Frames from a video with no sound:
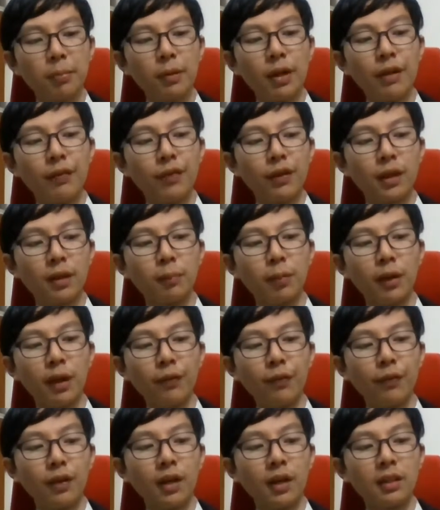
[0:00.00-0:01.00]
Braveheart.
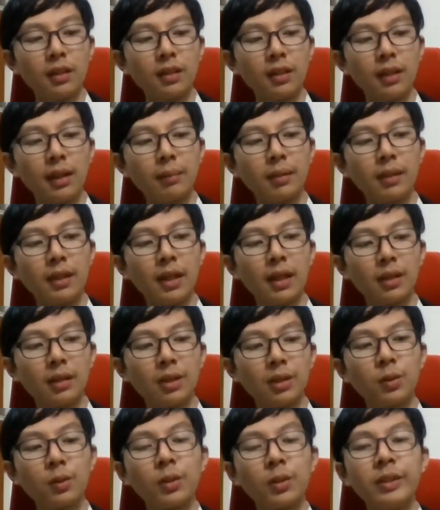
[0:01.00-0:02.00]
Braveheart, let me tell
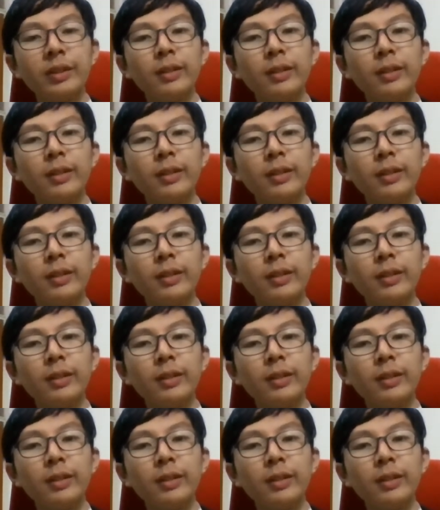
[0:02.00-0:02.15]
you,